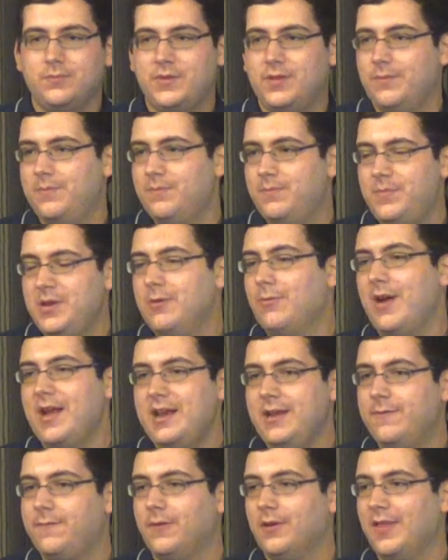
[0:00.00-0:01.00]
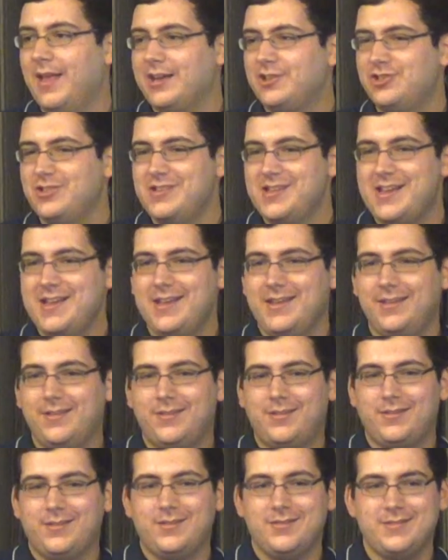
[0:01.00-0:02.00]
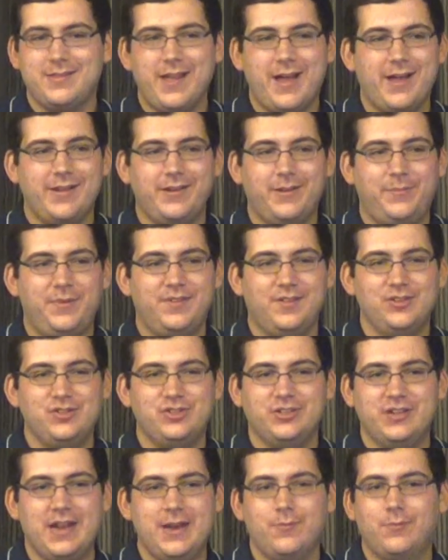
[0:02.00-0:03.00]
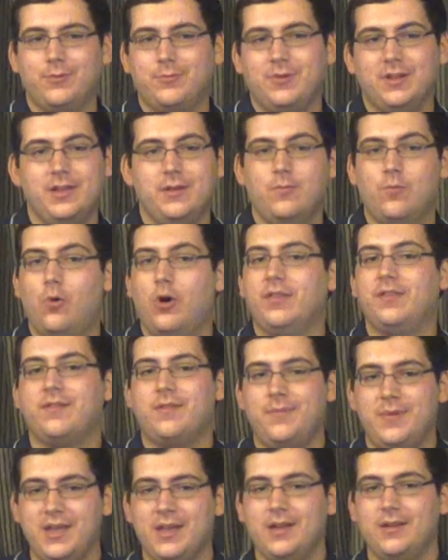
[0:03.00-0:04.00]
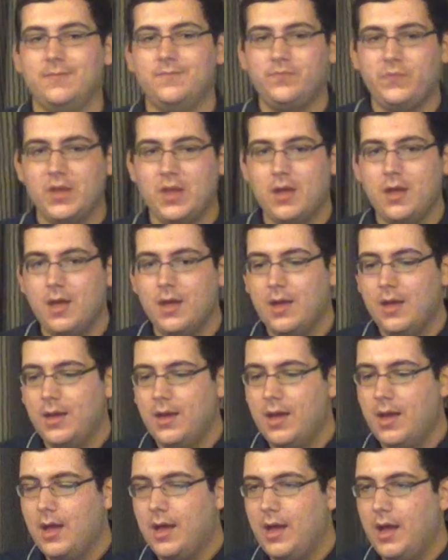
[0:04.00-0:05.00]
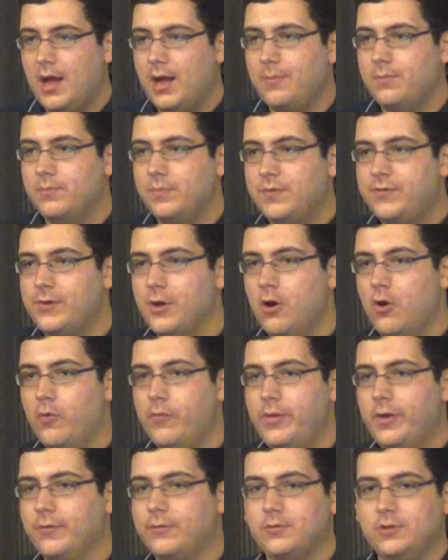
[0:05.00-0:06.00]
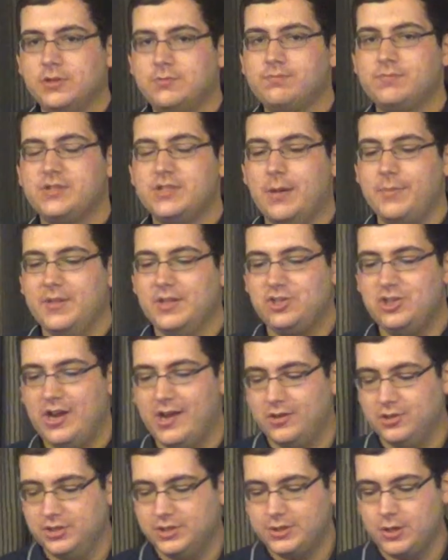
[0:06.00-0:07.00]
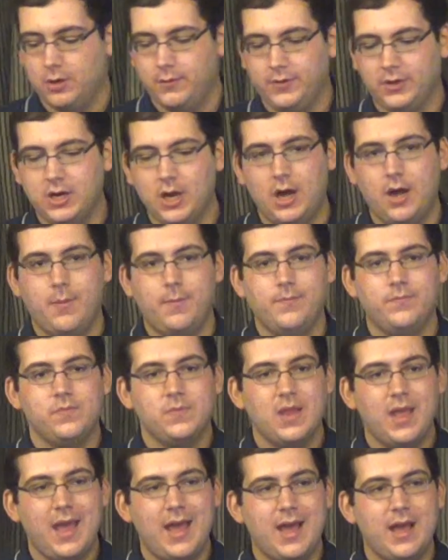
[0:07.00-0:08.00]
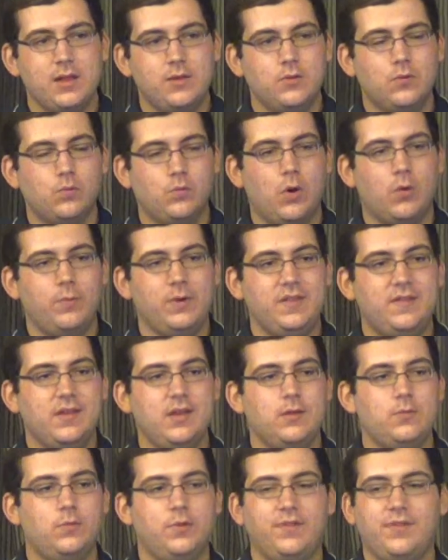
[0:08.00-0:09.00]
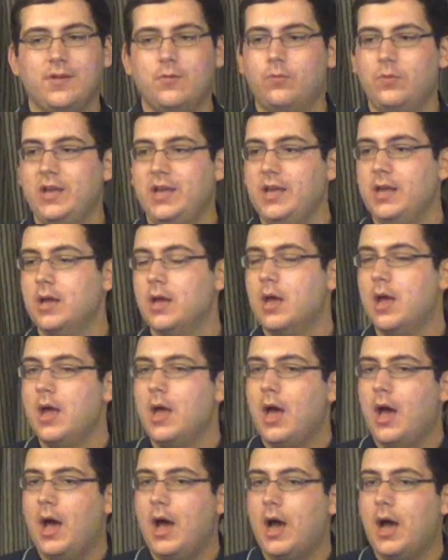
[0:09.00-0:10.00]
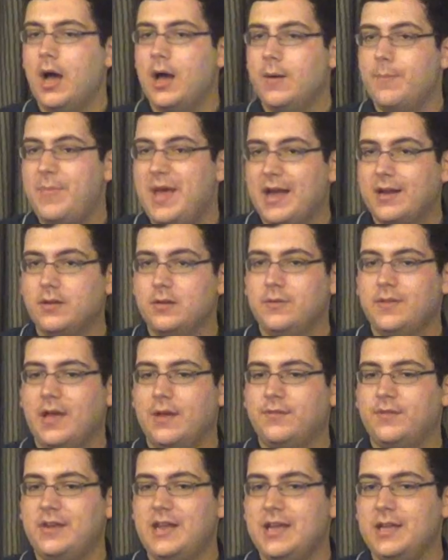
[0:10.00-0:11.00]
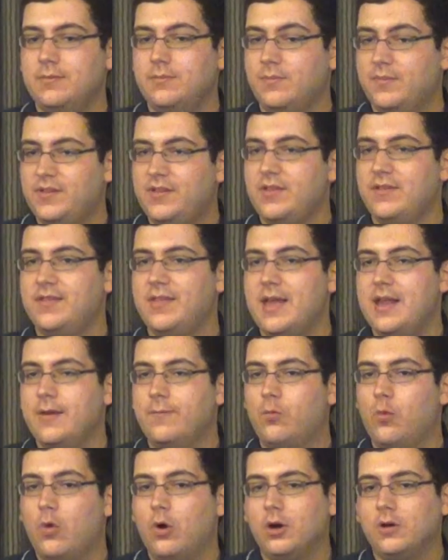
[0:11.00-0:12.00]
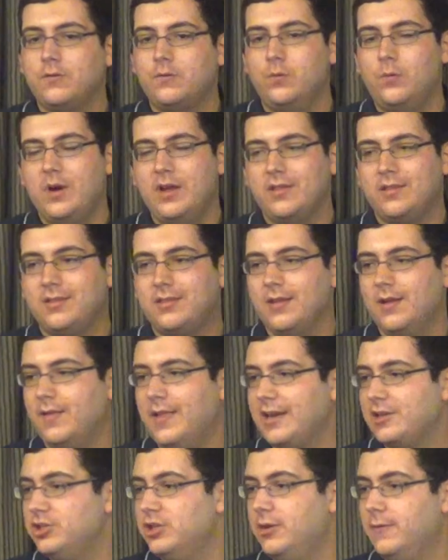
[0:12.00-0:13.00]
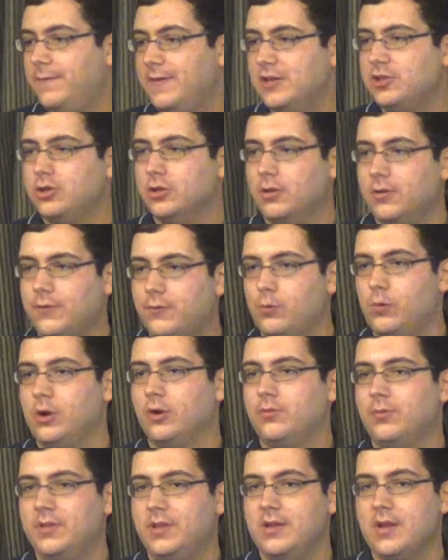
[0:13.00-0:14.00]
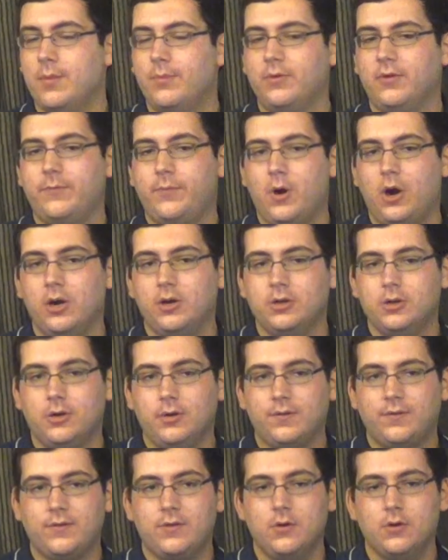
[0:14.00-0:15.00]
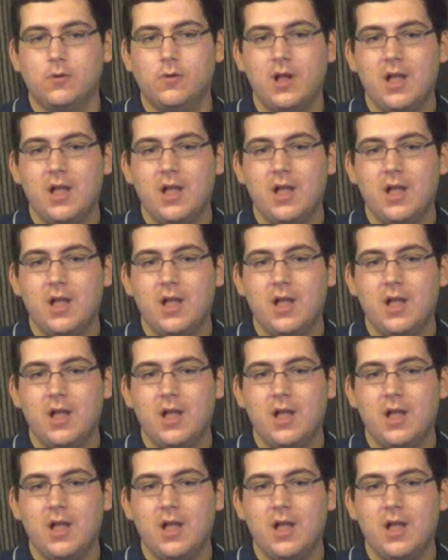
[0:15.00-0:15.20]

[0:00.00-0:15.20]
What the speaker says: to be ready for election day is not a position anyone really wants to be in. So those are some of the challenges to overcome. And what we did was that we, back in 2008, and since then, have worked with election officials, worked with a number of partners to